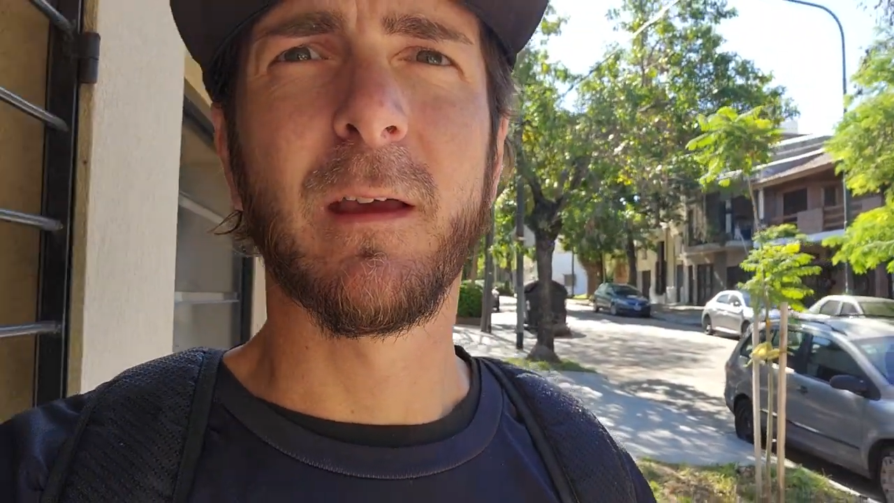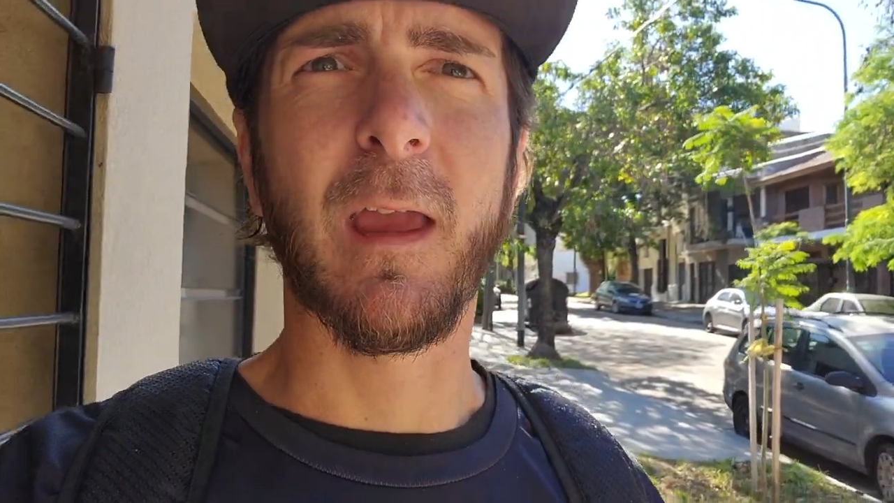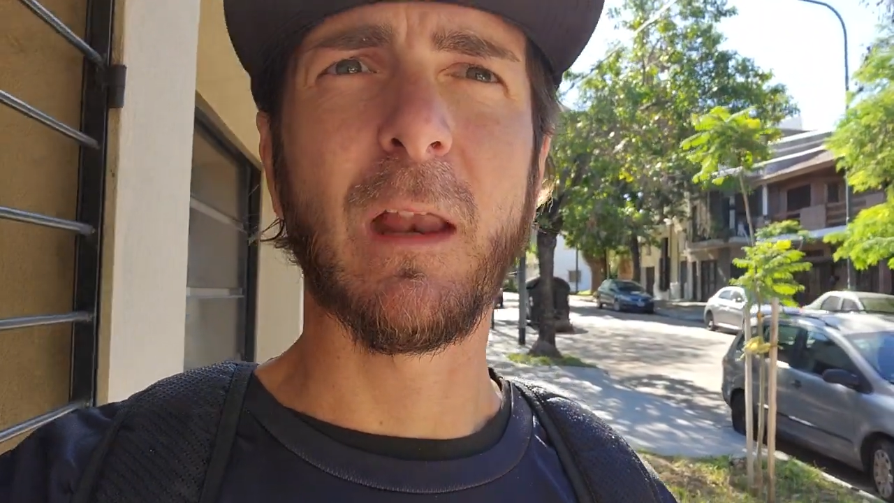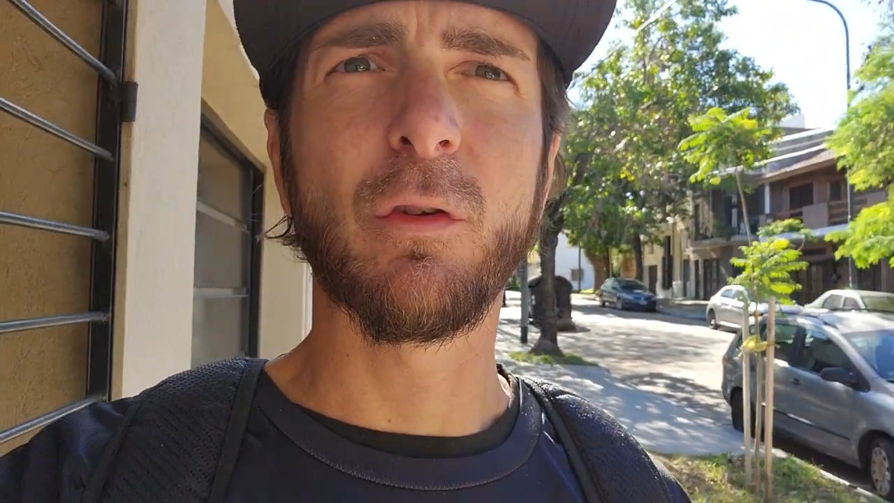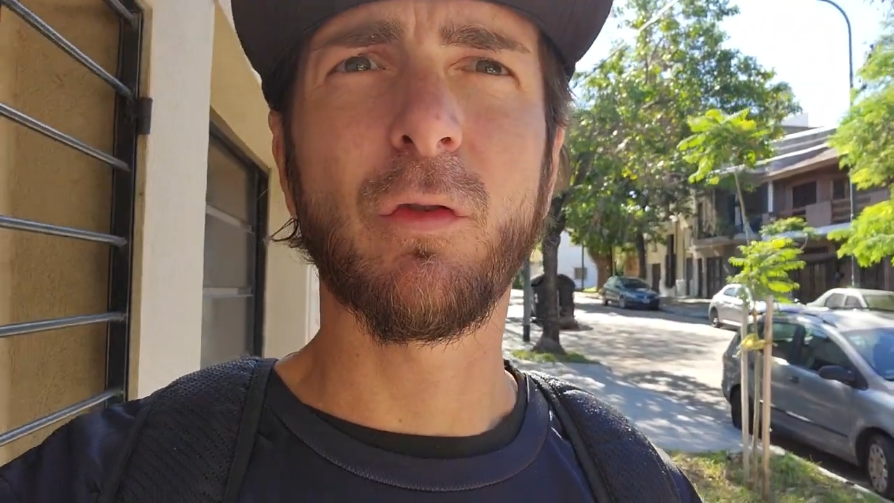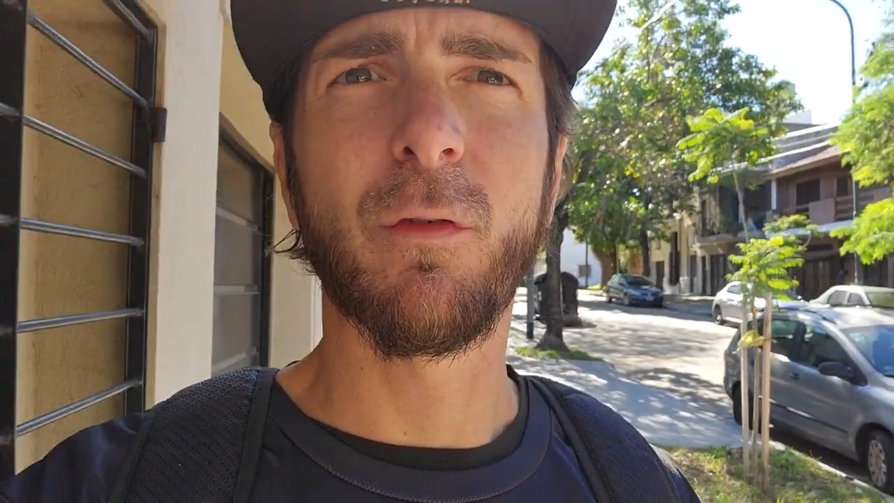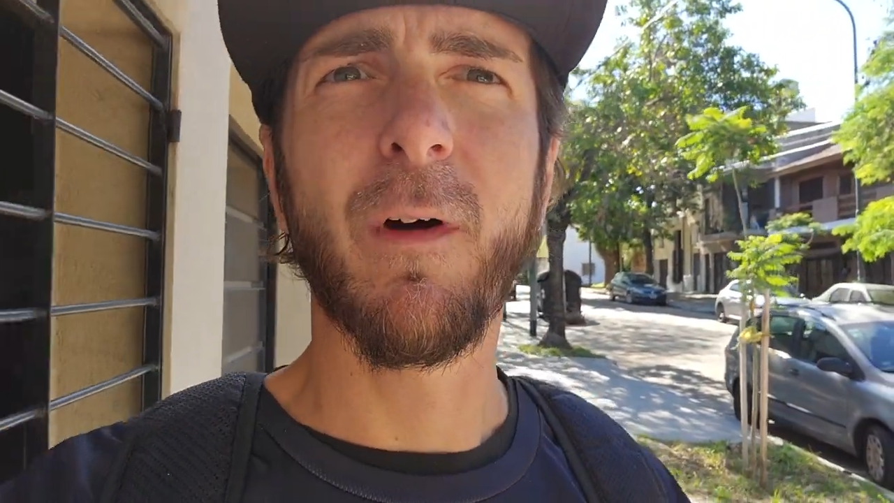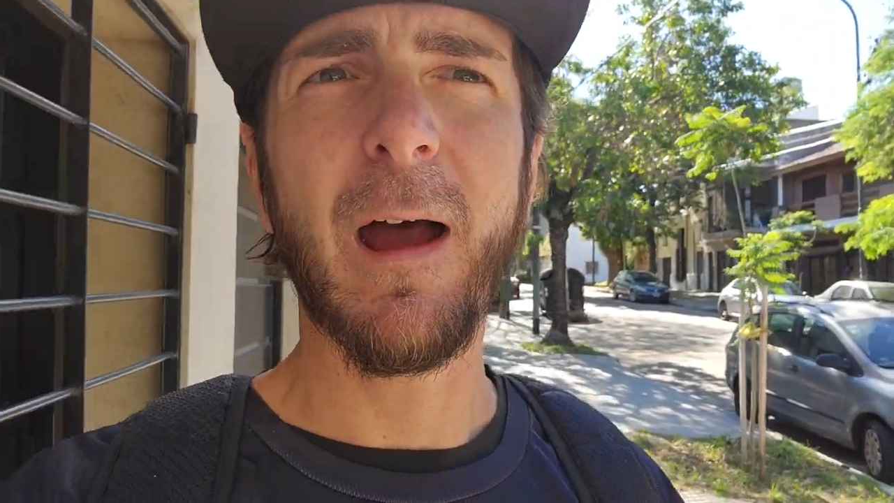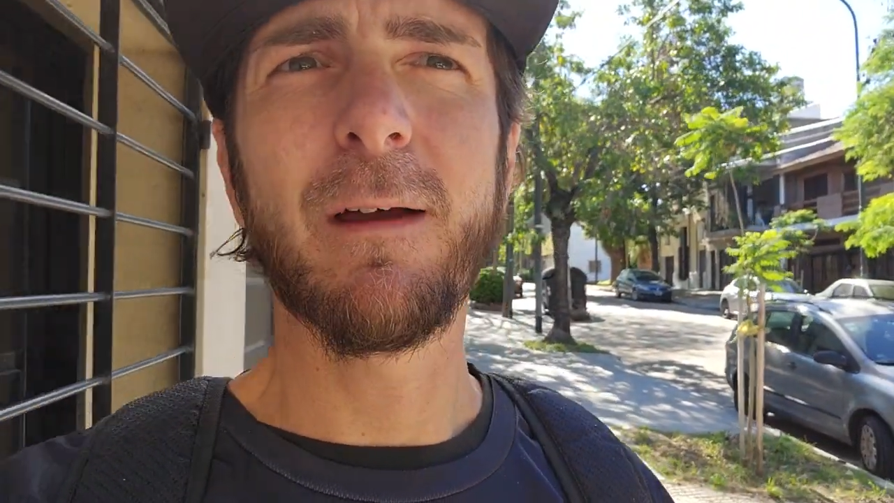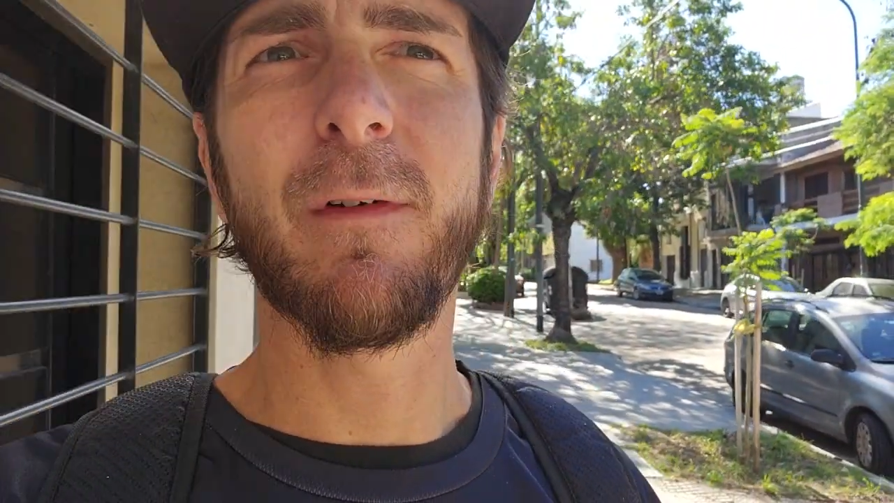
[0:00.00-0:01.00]
can you
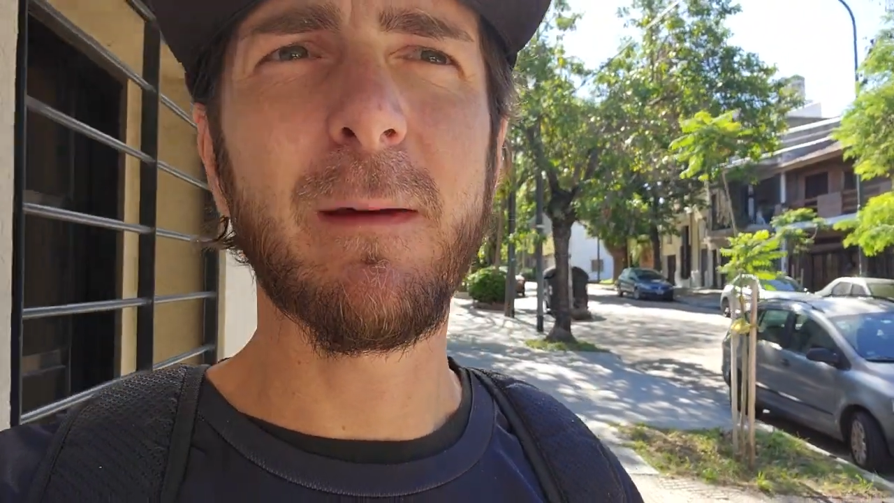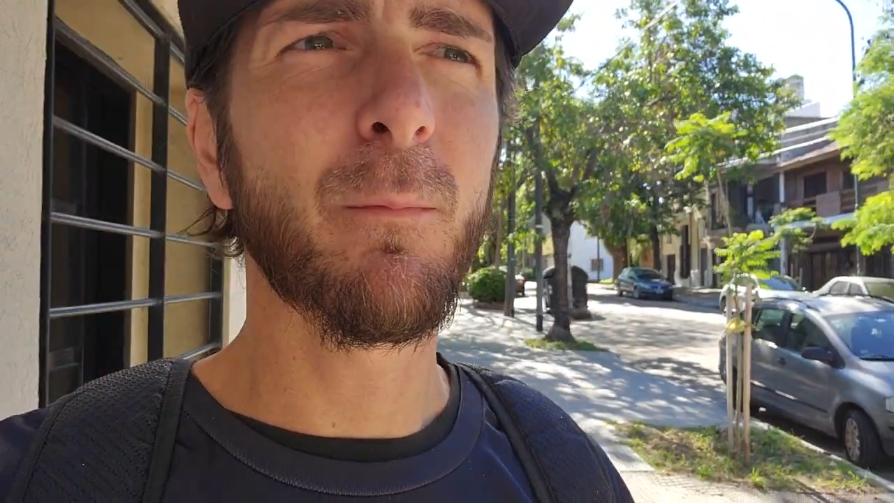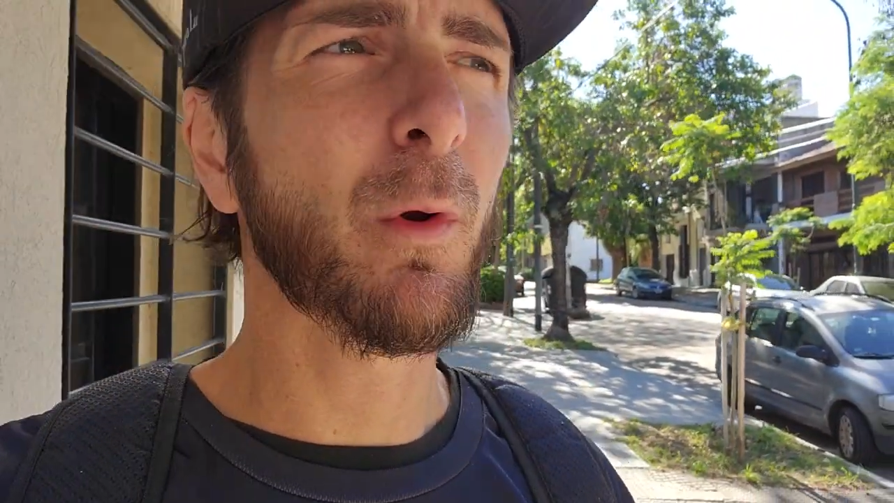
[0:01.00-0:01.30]
survive in